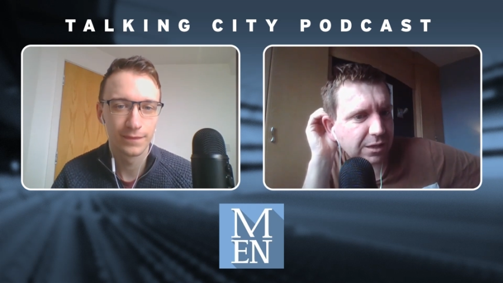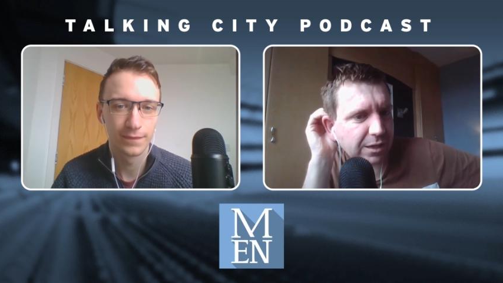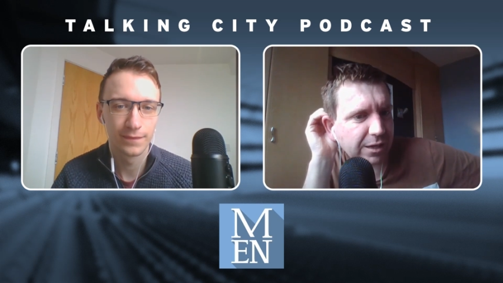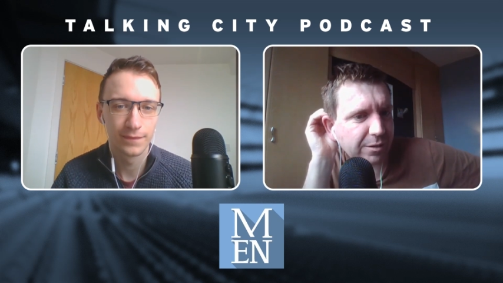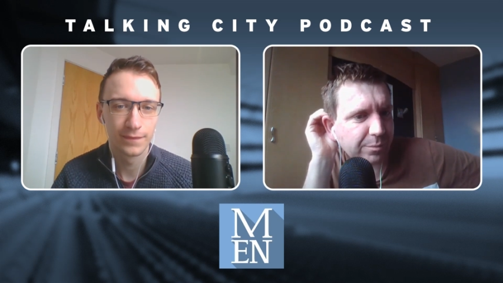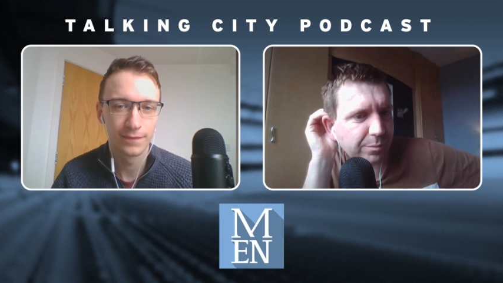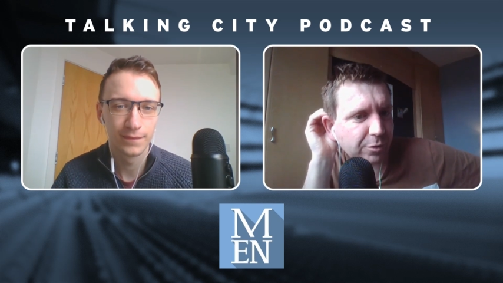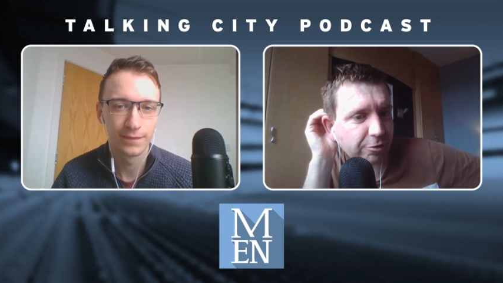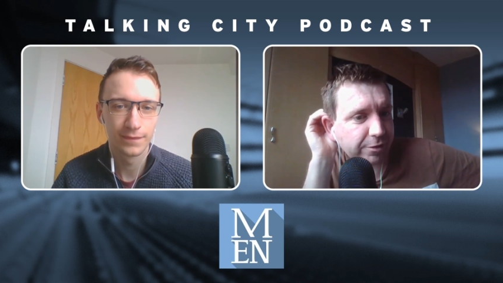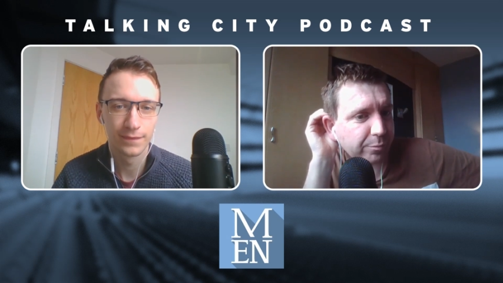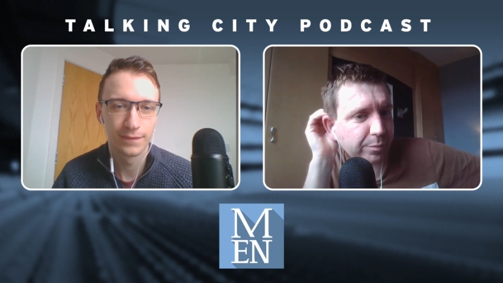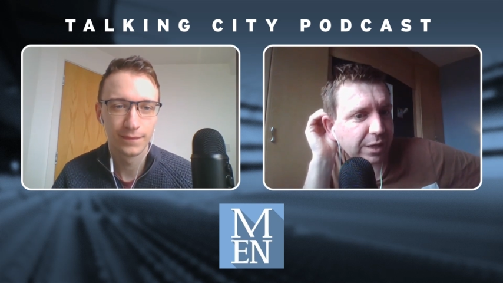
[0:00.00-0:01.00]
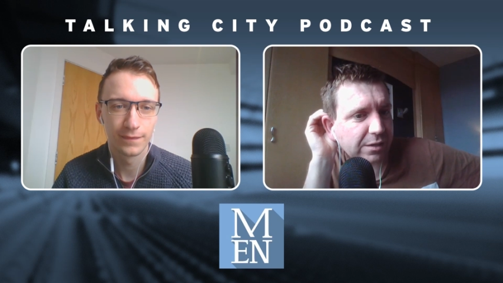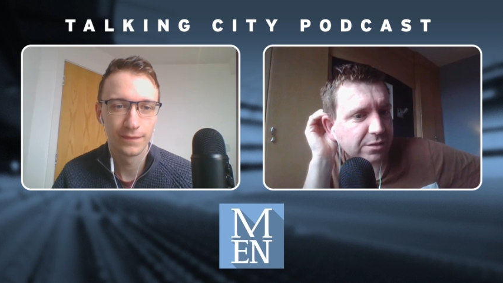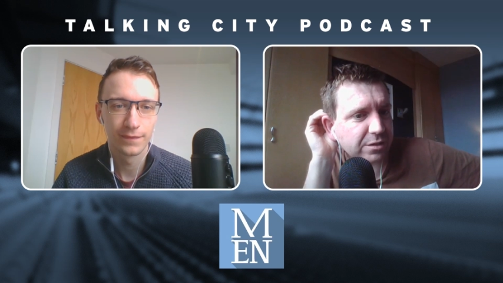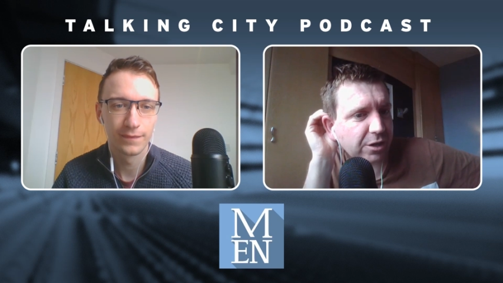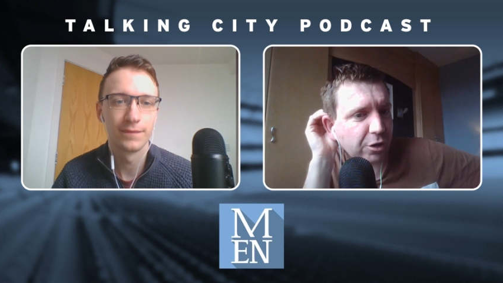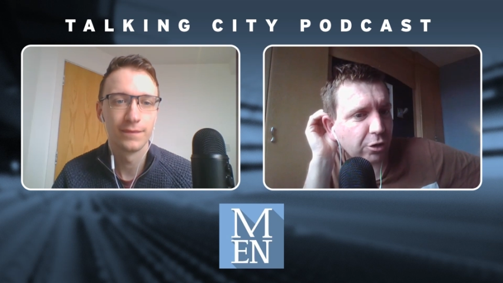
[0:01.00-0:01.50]
Speaker 1: um, or even
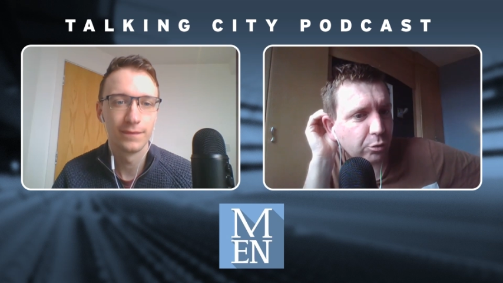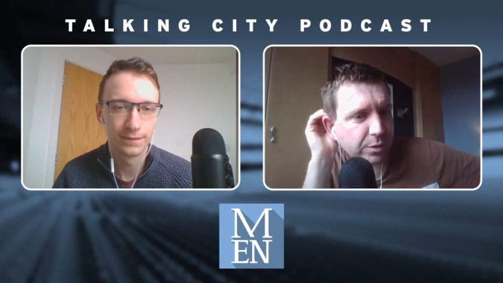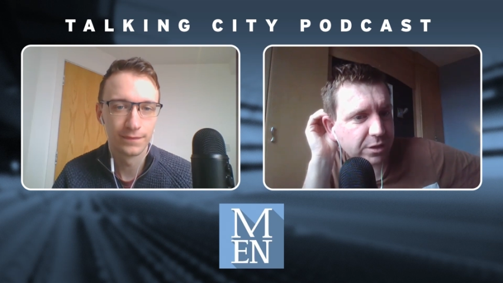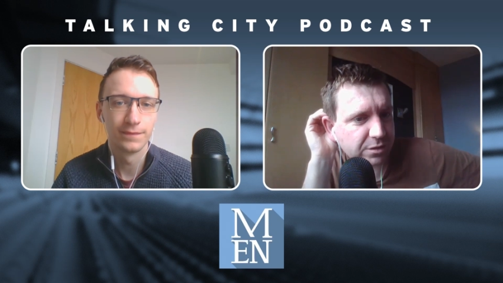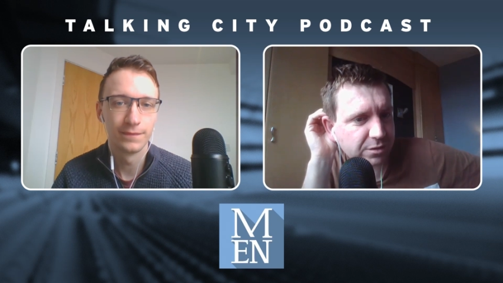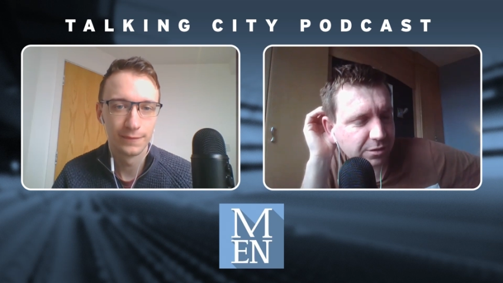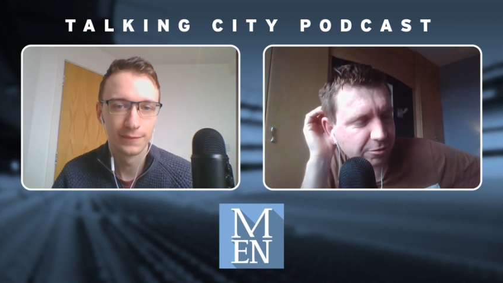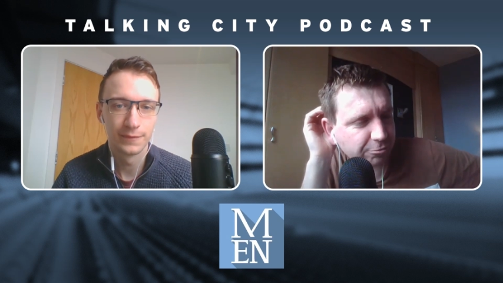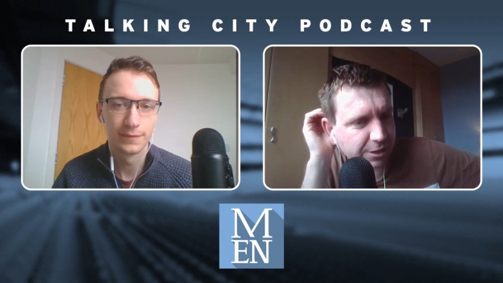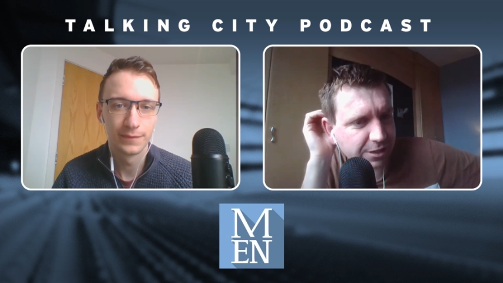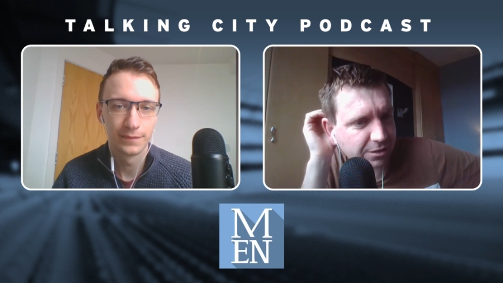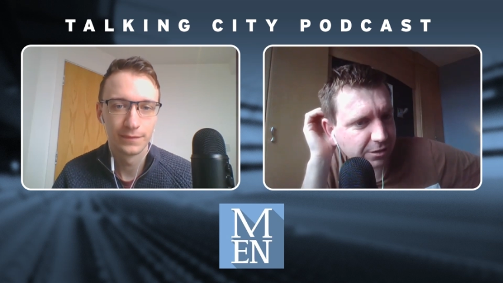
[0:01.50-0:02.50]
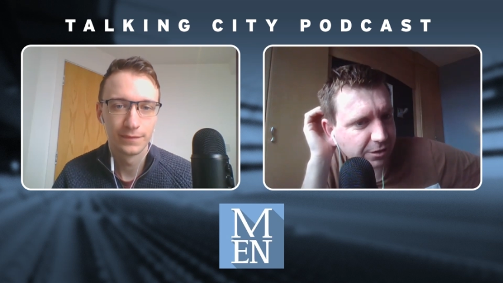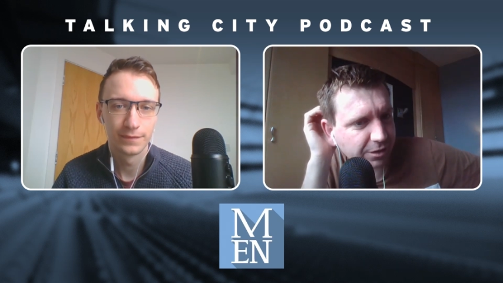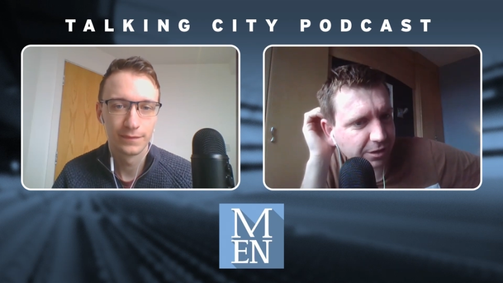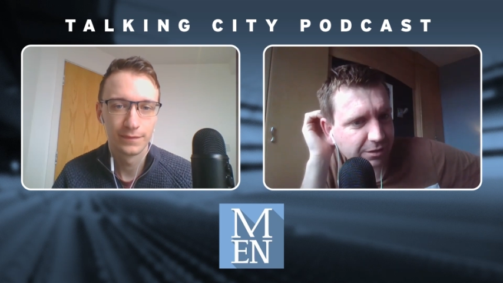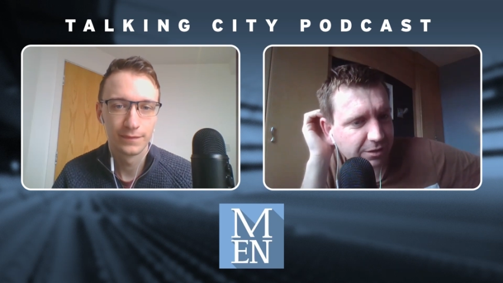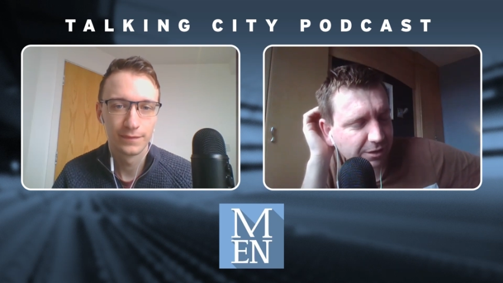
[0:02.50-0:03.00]
Palace at home, is a reason
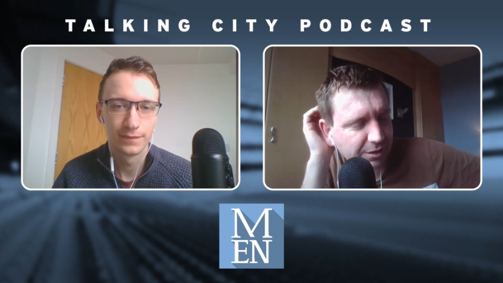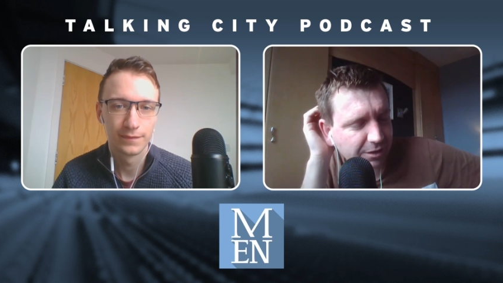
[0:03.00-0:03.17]
that they